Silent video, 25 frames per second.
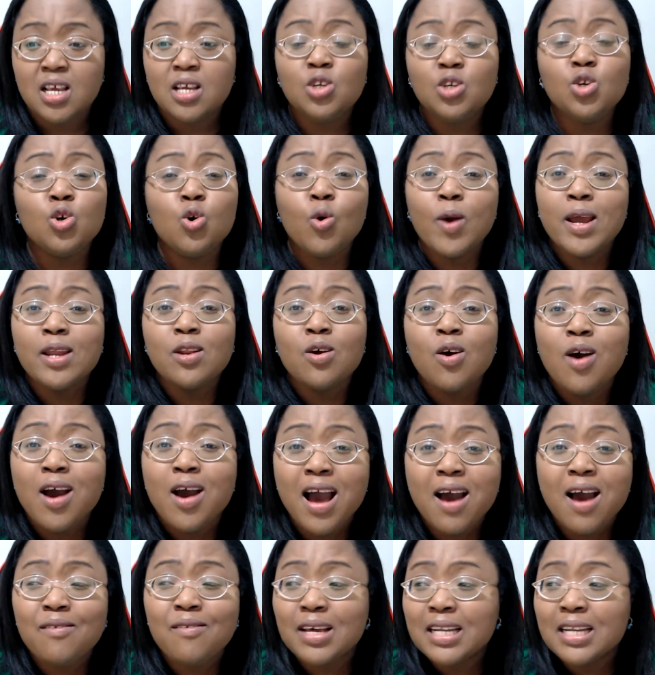UN don't
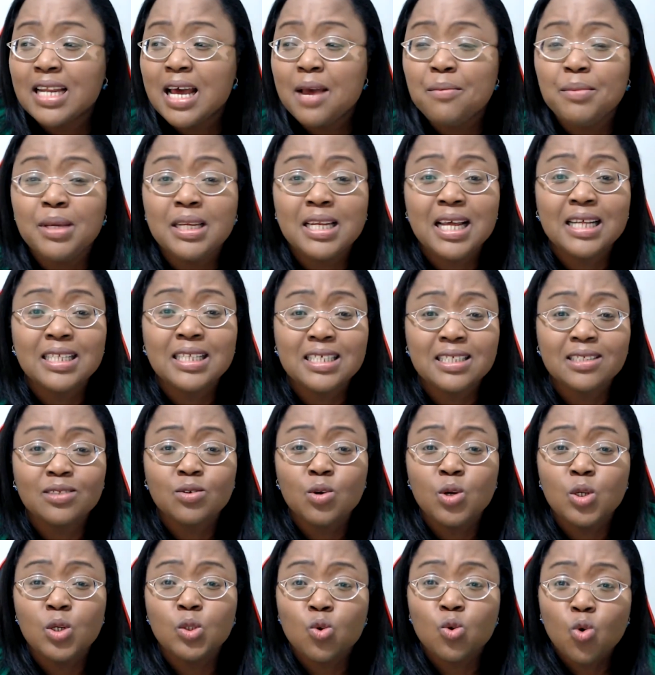have an army that is
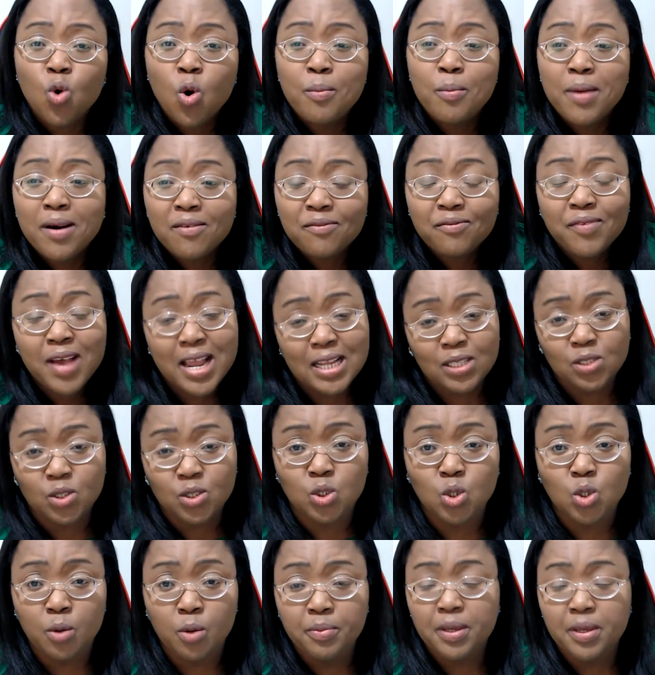going to come and fight
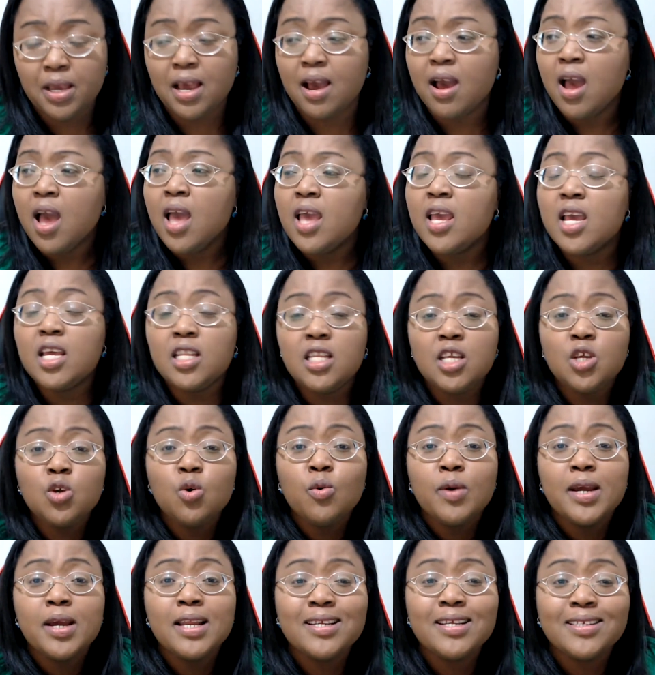on your behalf. And the
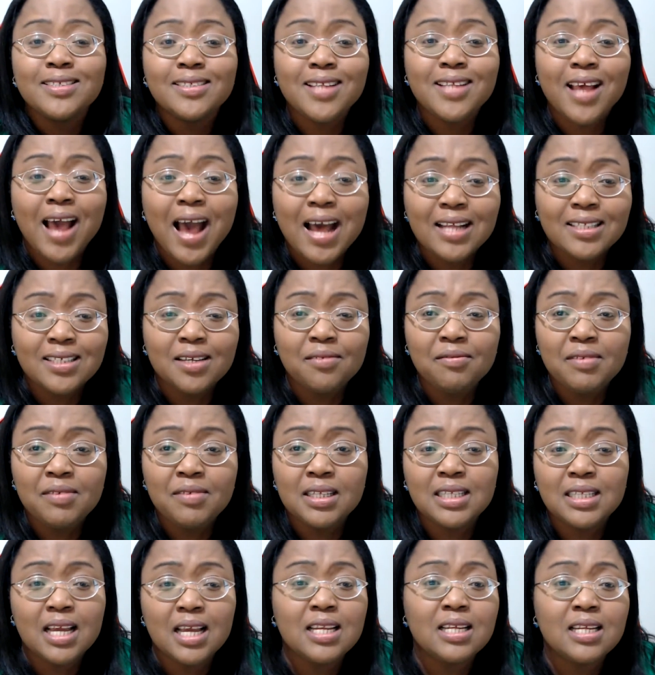UN is actively
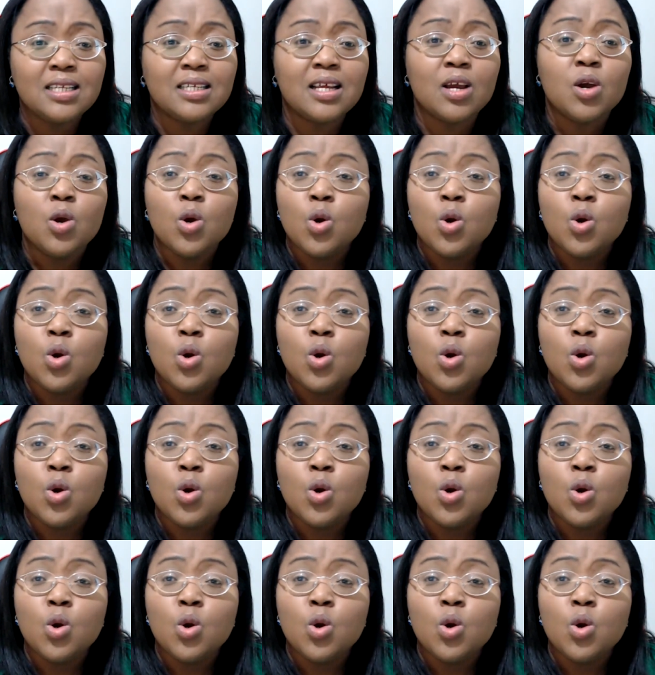telling them,